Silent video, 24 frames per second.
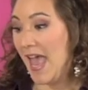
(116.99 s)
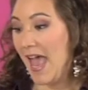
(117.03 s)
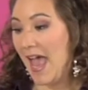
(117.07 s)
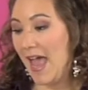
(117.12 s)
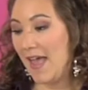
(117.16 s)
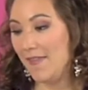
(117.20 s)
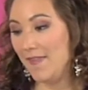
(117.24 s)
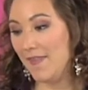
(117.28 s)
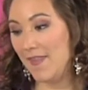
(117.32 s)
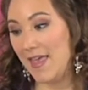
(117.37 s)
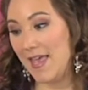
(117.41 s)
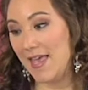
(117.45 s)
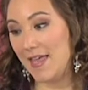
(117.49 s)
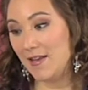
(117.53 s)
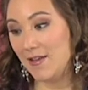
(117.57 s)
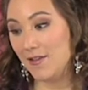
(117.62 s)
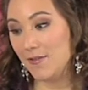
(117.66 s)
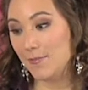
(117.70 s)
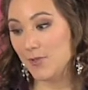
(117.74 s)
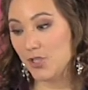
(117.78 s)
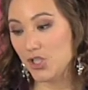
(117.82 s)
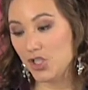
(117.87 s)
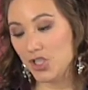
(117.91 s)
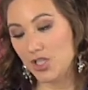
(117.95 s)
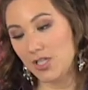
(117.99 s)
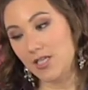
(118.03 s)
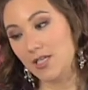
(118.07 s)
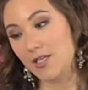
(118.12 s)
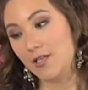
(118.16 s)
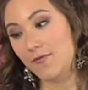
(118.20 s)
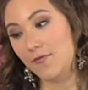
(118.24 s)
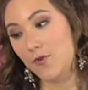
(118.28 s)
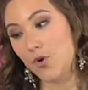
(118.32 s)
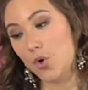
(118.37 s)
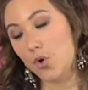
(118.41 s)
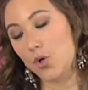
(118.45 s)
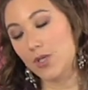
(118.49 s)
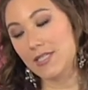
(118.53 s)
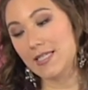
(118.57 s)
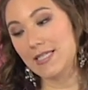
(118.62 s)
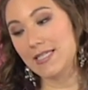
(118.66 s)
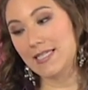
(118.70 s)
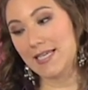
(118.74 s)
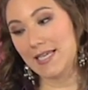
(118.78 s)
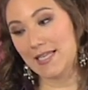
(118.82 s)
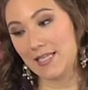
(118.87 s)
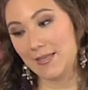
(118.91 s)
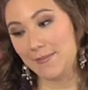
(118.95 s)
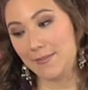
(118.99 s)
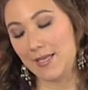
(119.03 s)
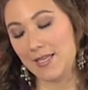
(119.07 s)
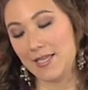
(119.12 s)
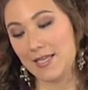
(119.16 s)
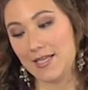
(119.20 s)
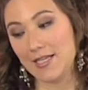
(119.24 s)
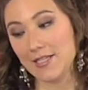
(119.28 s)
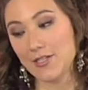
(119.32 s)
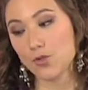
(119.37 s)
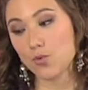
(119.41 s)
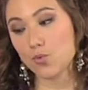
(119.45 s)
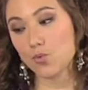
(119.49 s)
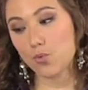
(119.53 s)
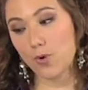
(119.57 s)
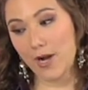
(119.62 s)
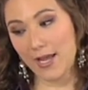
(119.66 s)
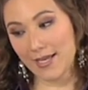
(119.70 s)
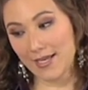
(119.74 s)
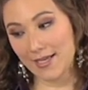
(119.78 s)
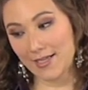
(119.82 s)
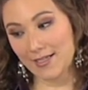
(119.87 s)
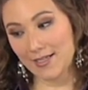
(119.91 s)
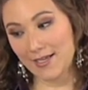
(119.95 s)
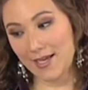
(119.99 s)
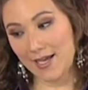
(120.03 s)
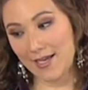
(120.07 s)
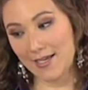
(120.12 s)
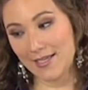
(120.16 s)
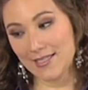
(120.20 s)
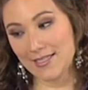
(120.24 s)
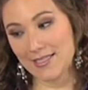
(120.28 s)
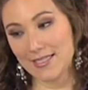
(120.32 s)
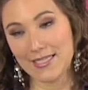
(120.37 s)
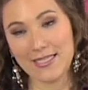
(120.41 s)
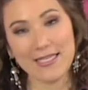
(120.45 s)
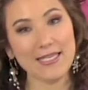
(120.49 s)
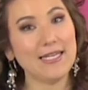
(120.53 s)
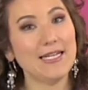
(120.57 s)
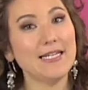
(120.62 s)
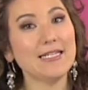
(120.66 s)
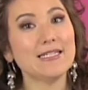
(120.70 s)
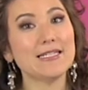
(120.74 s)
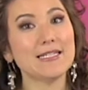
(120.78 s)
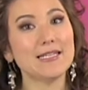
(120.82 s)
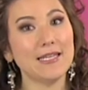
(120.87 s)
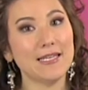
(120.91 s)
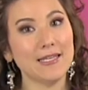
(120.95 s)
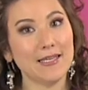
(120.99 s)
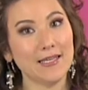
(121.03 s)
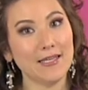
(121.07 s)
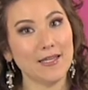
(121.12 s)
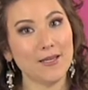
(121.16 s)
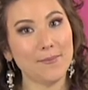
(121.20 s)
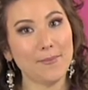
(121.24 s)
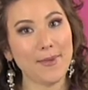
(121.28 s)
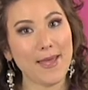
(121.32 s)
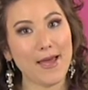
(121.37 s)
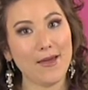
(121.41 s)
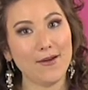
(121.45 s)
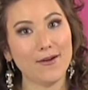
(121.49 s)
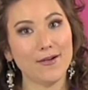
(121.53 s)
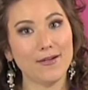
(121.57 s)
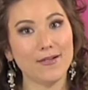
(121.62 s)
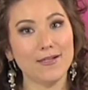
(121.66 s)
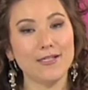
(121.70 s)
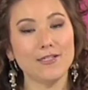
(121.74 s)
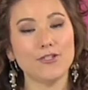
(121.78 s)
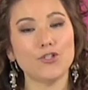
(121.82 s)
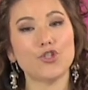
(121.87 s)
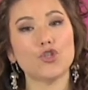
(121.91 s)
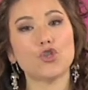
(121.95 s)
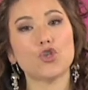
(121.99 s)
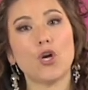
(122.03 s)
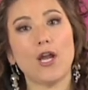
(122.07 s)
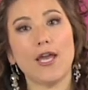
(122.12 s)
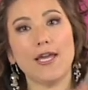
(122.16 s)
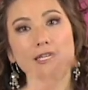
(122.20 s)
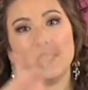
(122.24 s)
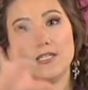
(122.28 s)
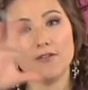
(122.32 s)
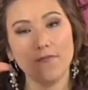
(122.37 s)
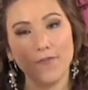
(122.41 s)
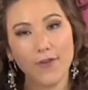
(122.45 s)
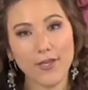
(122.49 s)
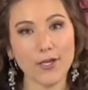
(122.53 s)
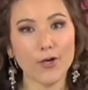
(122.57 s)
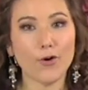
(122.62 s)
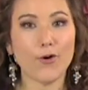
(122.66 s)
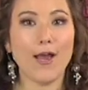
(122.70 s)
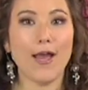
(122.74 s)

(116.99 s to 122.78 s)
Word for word: And then the machine, of course, is telling me that it's recognizing and it's thinking about it and it's trying to figure